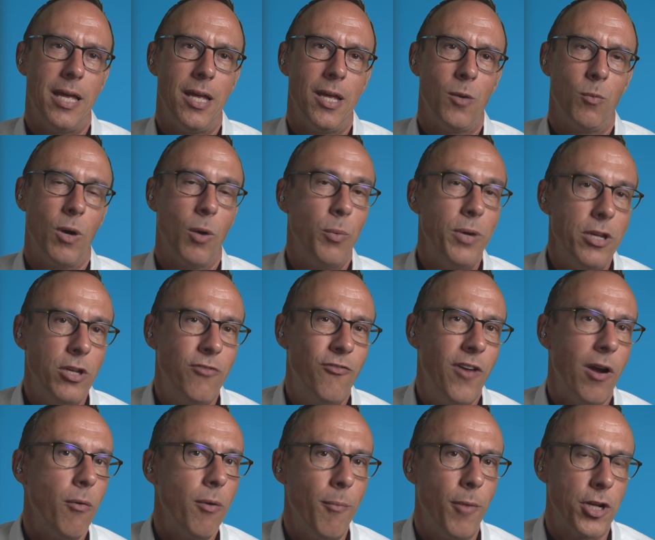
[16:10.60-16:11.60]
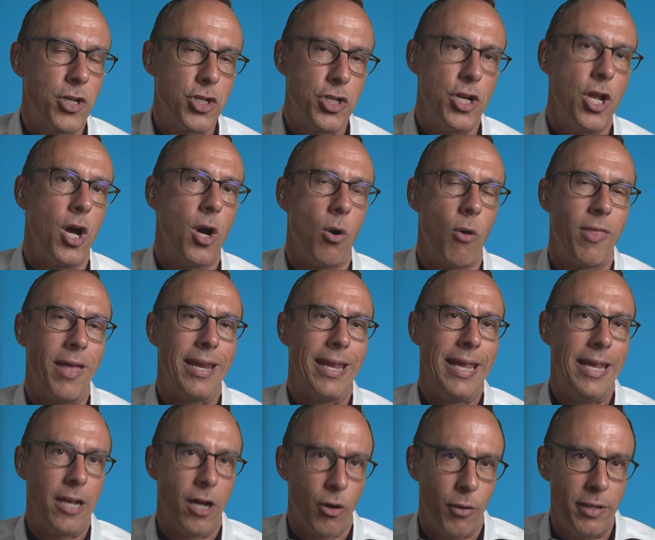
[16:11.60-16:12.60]
Well, we very much know that
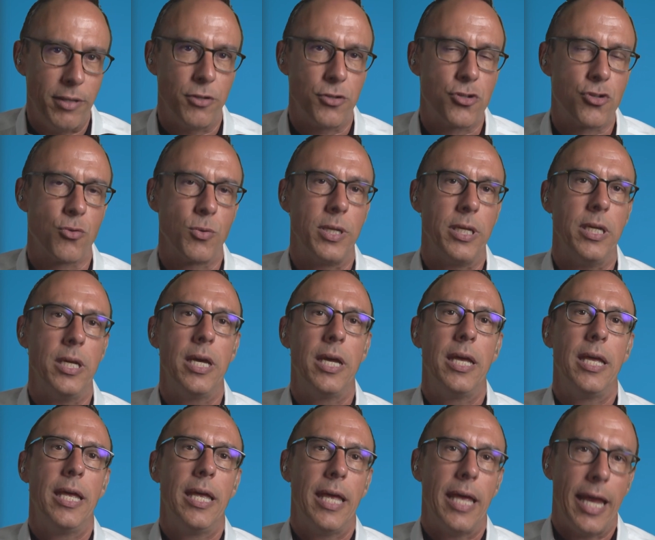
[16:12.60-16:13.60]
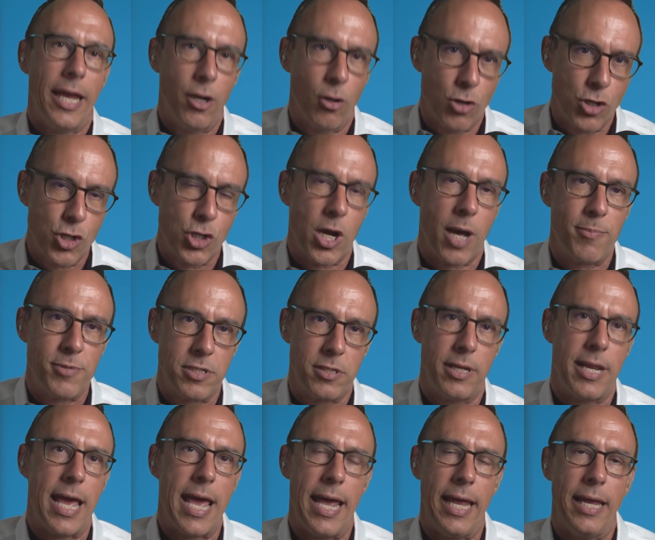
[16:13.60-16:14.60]
in our industry, in our shops
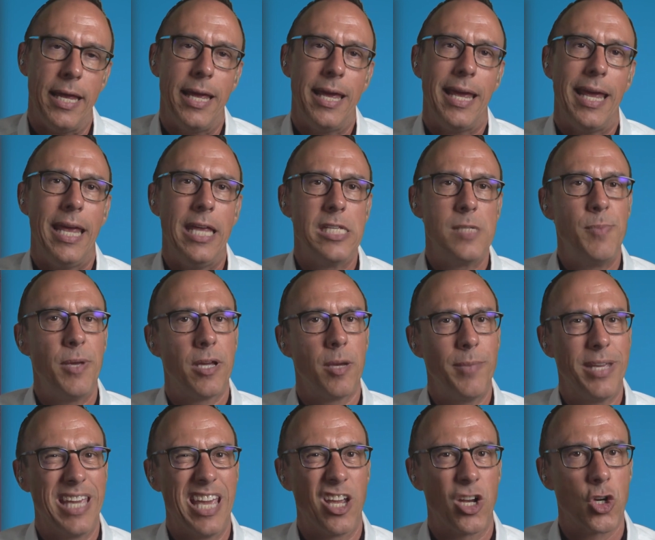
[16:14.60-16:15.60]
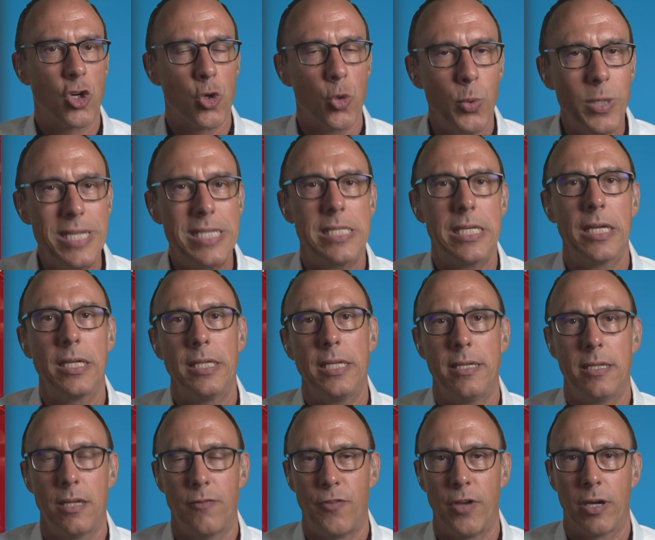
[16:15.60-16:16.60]
today, is becoming increasingly
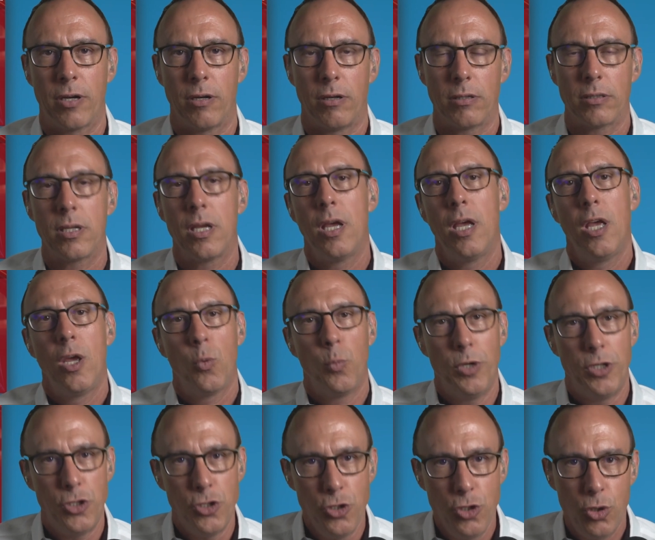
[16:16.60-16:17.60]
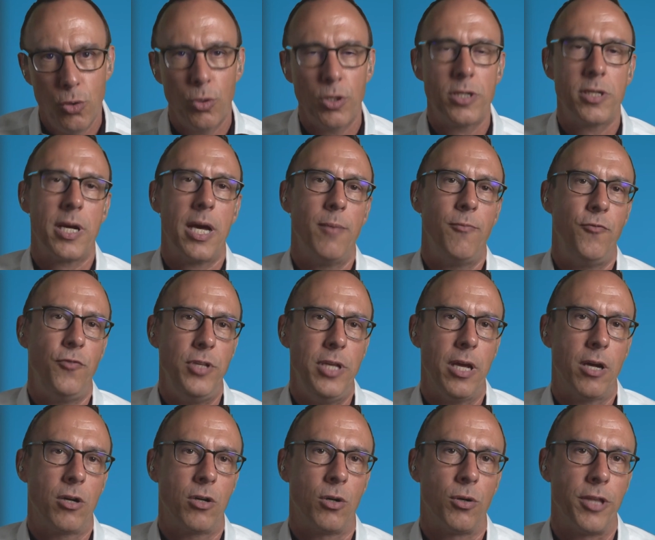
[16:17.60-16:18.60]
difficult with newer type
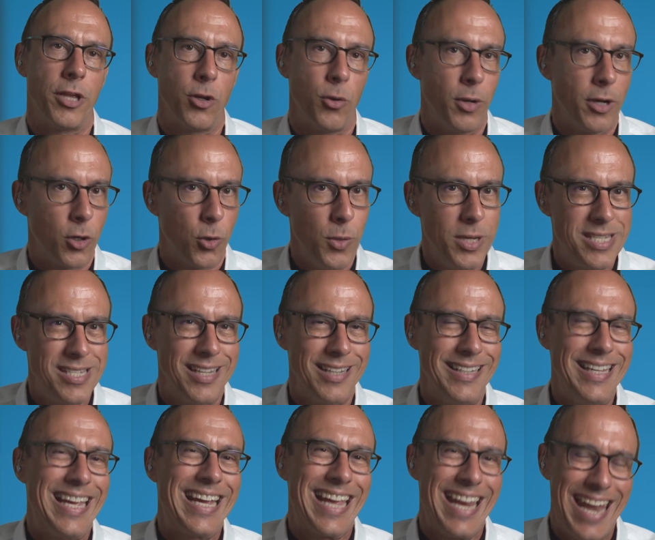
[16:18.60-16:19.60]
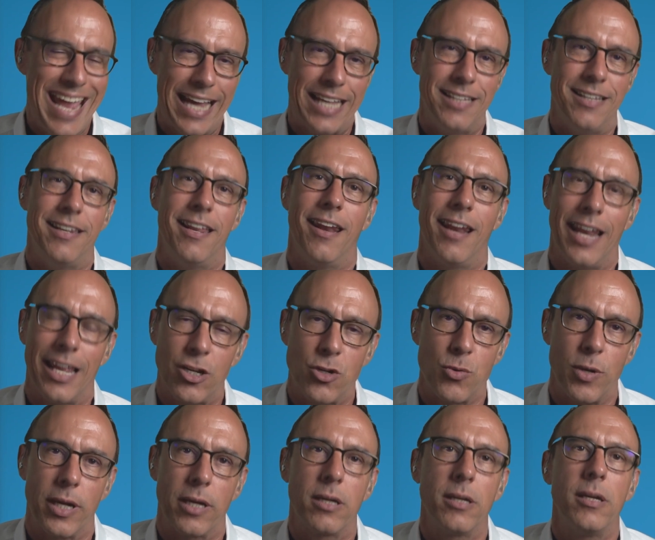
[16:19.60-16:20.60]
vehicles that are increasingly connected and
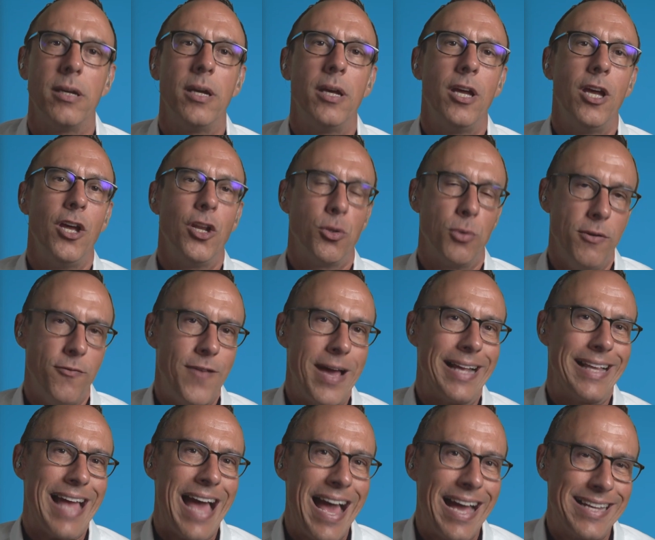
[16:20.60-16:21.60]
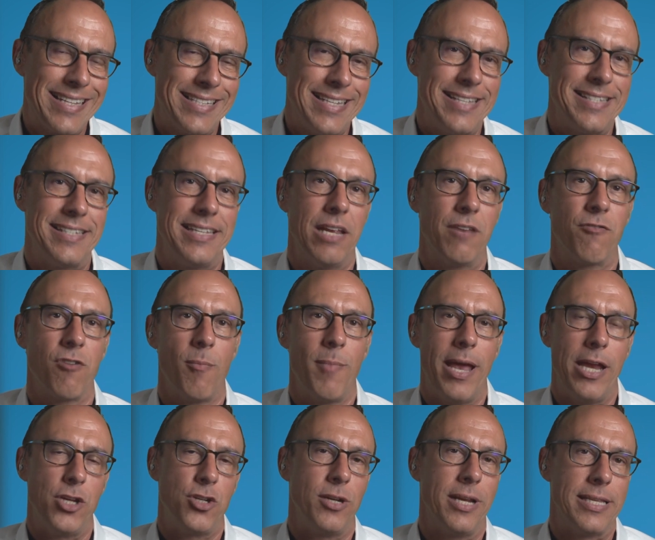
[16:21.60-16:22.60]
electric to in fact access the
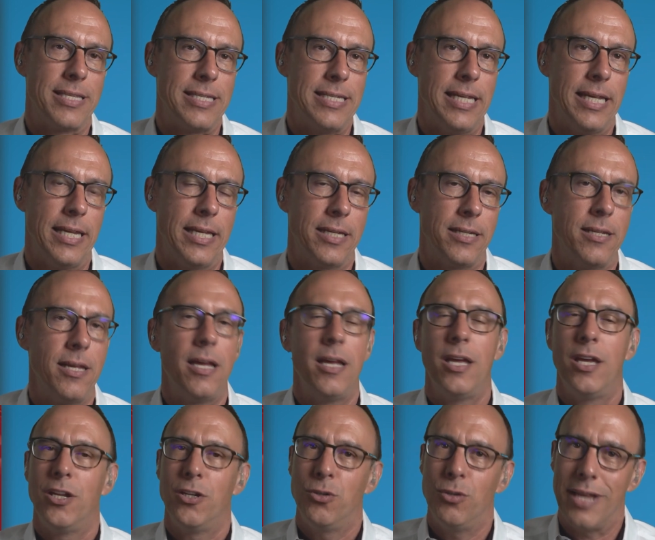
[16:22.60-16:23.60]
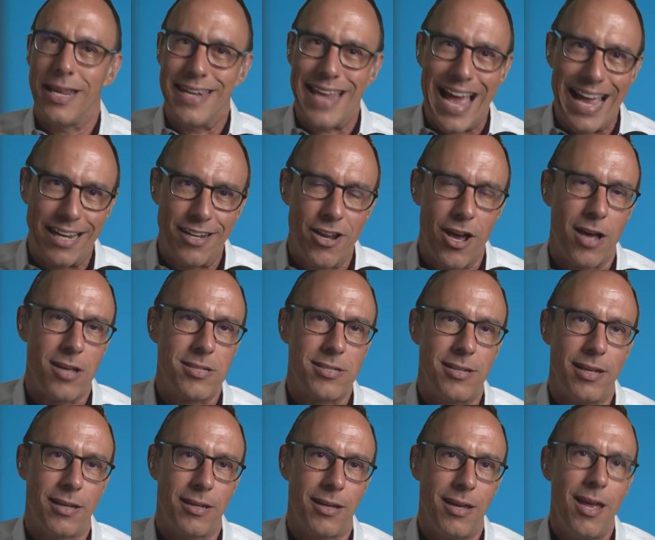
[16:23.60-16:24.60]
information that's needed, do the
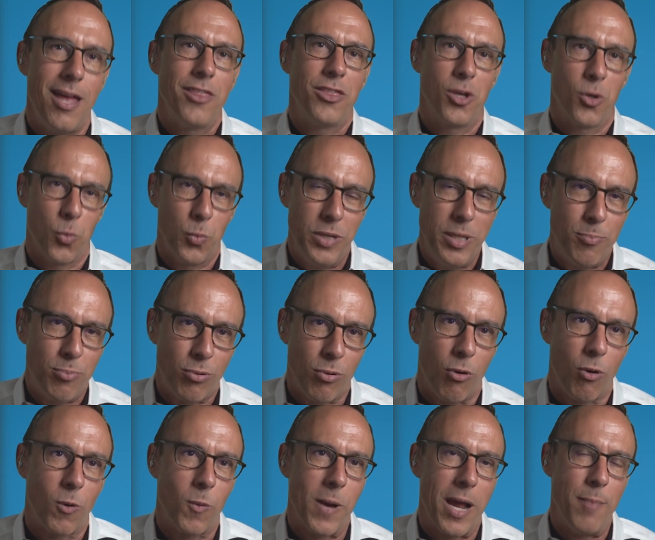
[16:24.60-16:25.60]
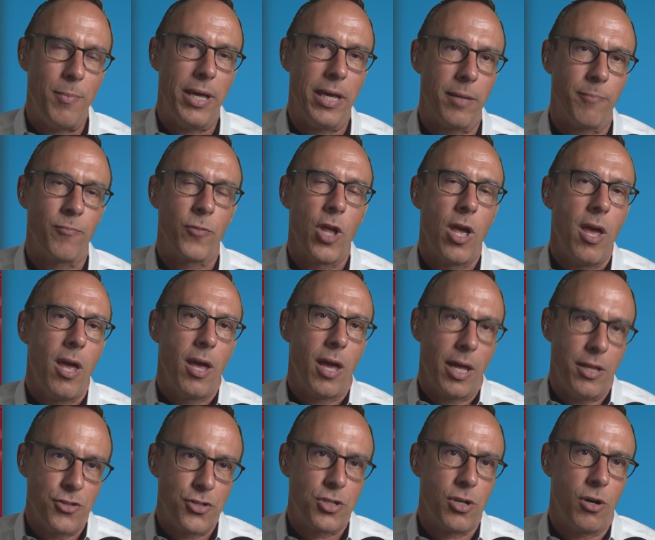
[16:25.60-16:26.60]
diagnostic, the reprogramming.
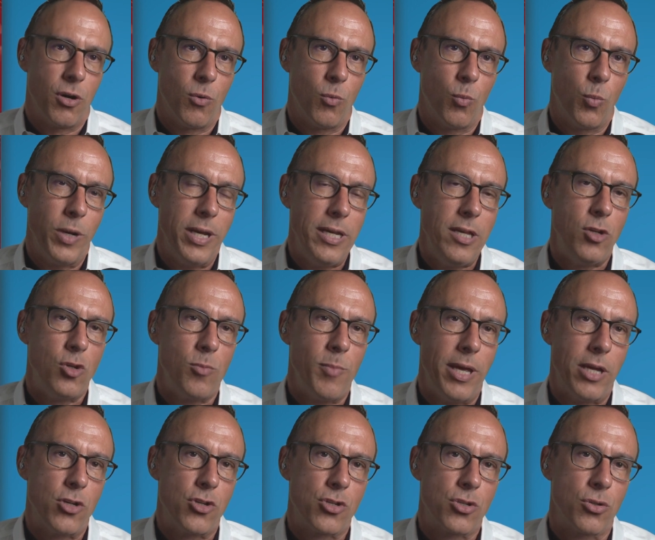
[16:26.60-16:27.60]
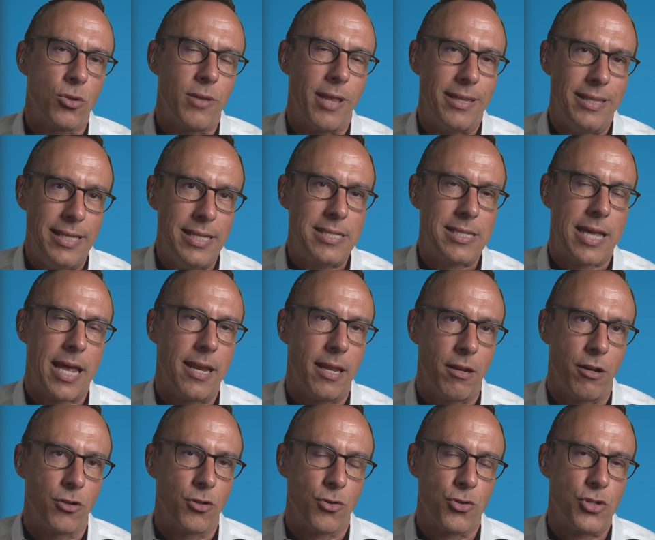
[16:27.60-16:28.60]
And so we need to make sure that these
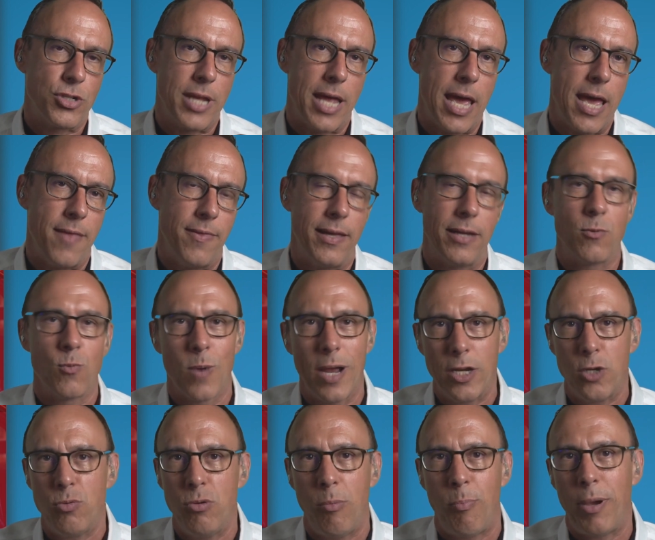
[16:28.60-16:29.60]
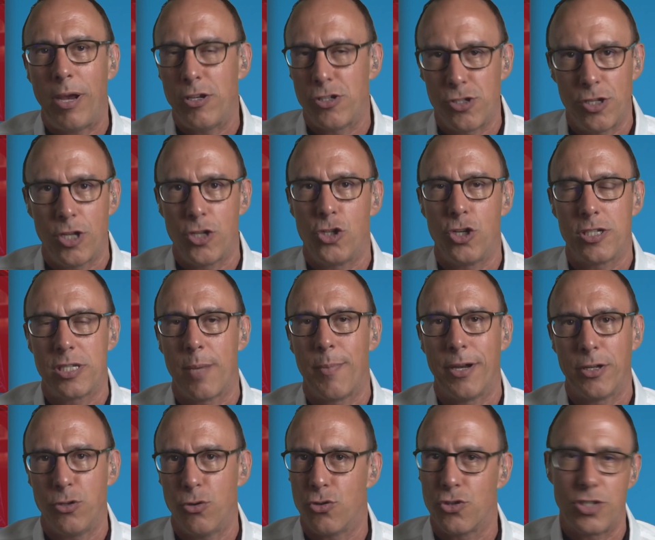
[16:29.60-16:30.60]
candidates understand that right to repair is not just
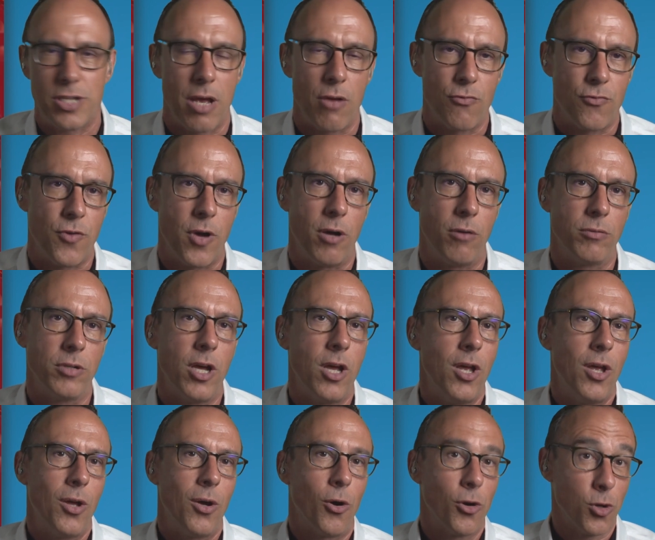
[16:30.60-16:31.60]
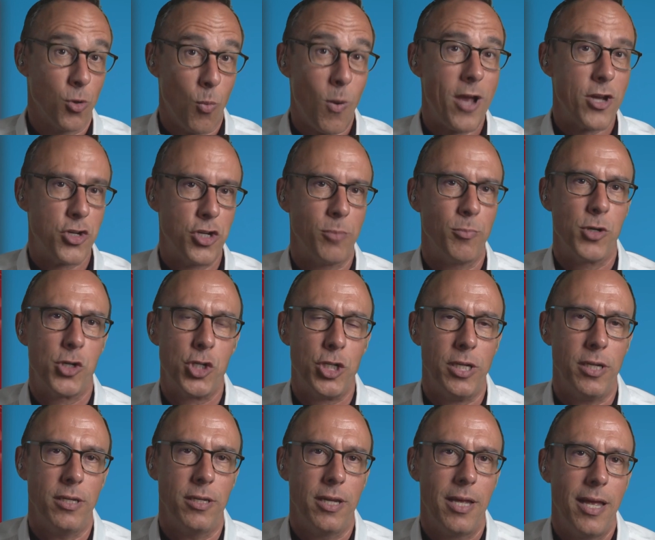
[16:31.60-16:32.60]
about your cell phone or your washing
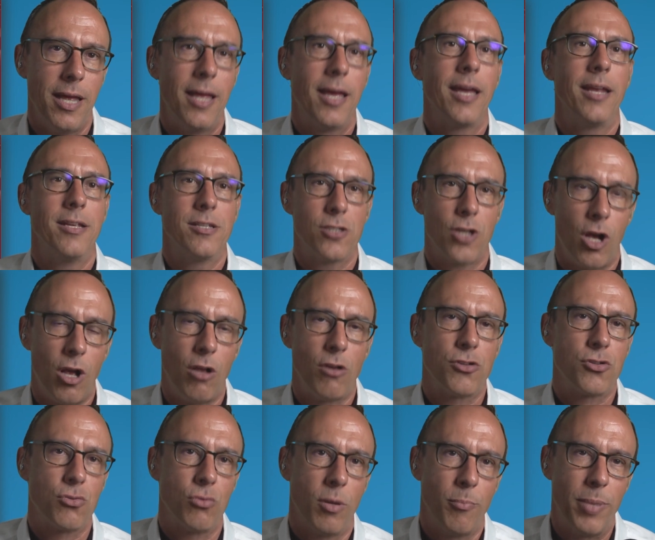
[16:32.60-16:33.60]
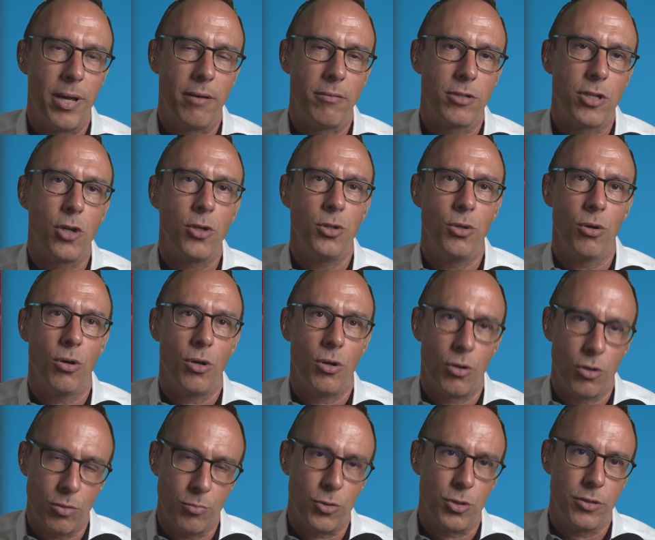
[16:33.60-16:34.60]
machine. It is also about your
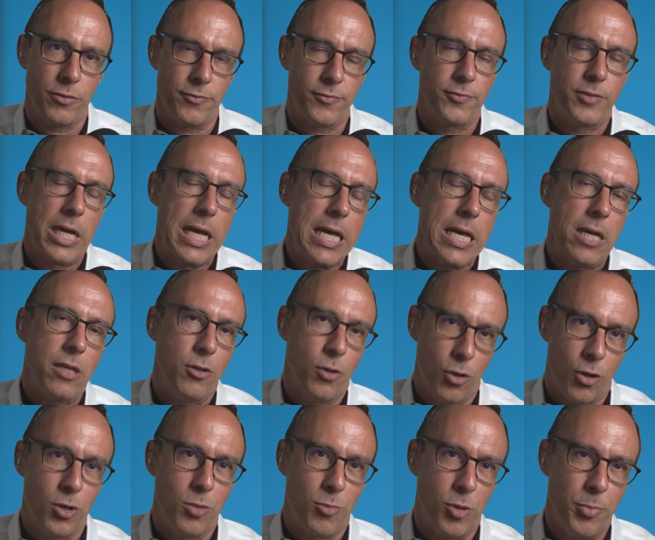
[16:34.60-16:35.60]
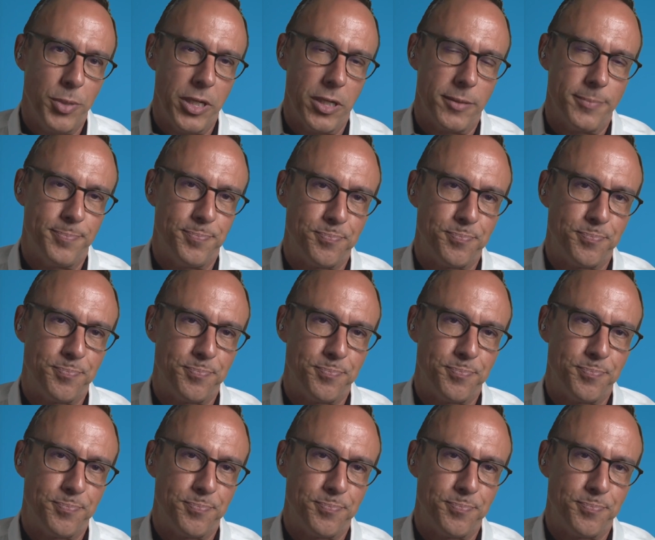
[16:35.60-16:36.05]
automobile.